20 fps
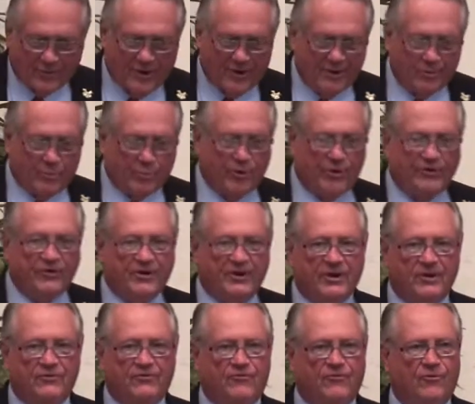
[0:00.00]
around preaching
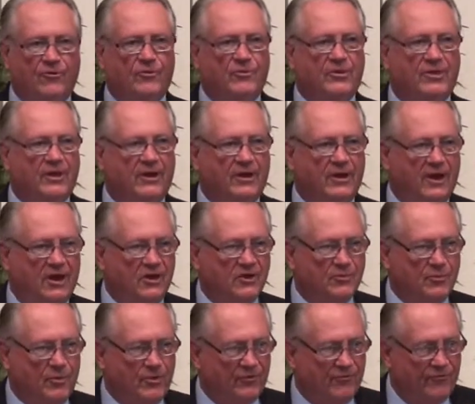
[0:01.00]
his form of the
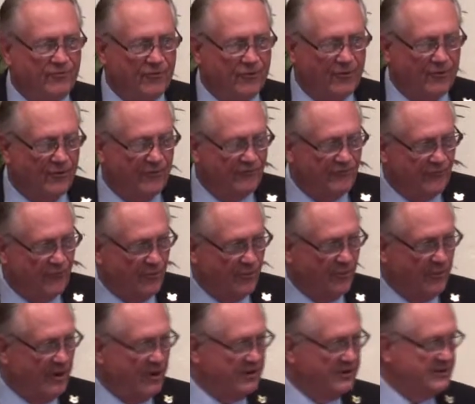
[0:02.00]
gospel for
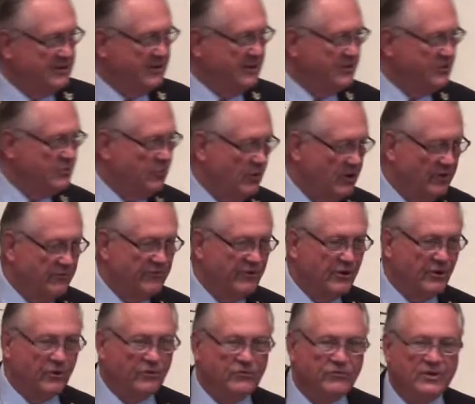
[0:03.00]
about 12
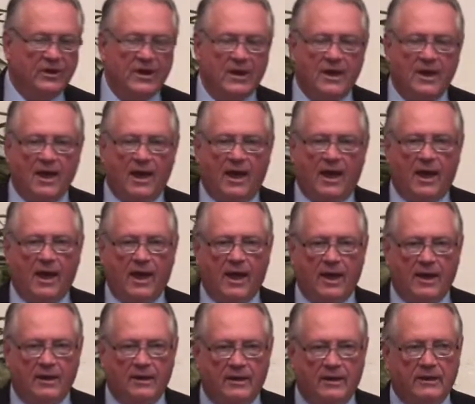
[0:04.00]
years,
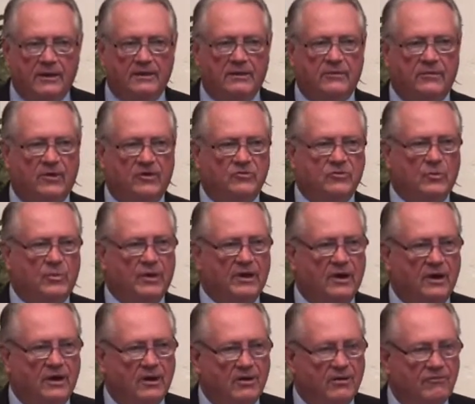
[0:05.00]
and he developed about
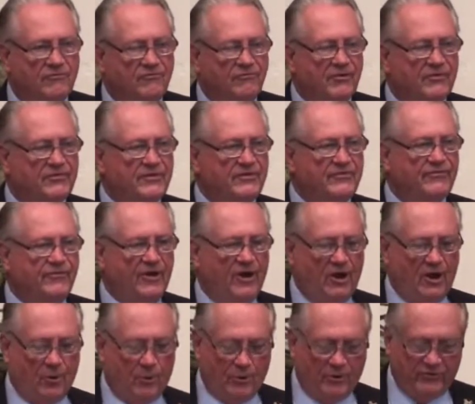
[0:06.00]
150
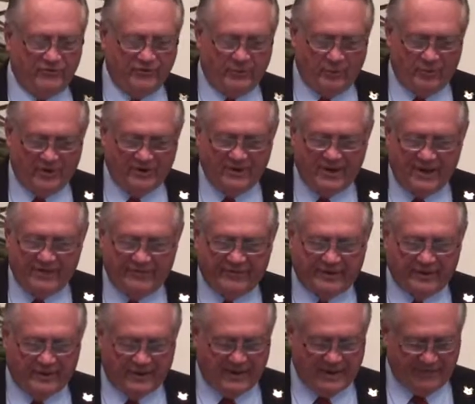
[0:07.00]
followers. He wasn't
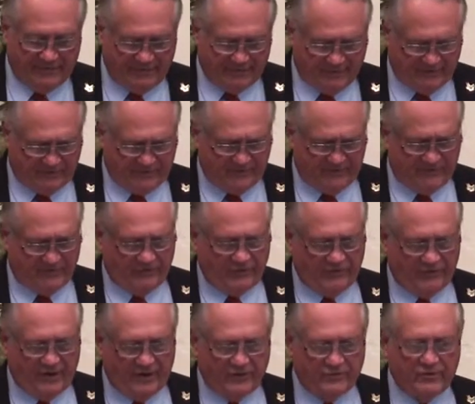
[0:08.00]
having a lot of
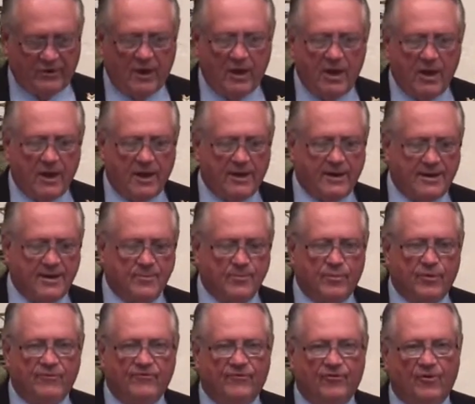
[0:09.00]
success. He didn't
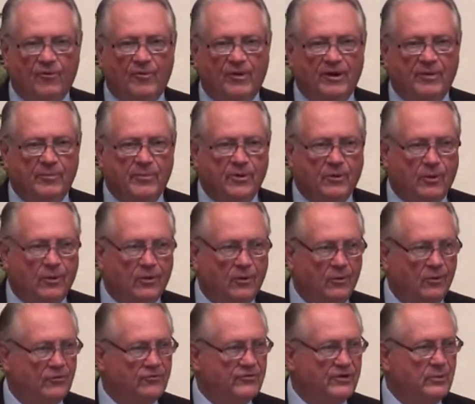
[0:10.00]
perform any
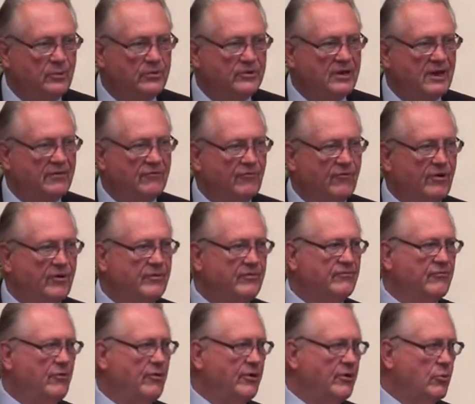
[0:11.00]
miracles. He was not very,
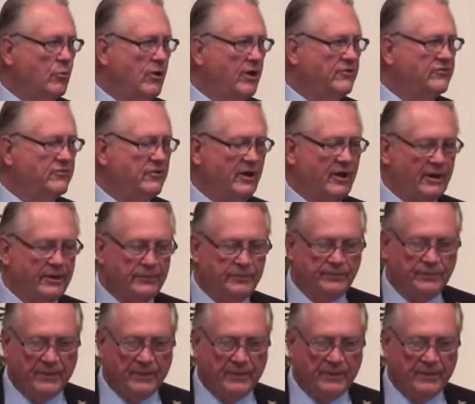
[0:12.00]
very Christ-like.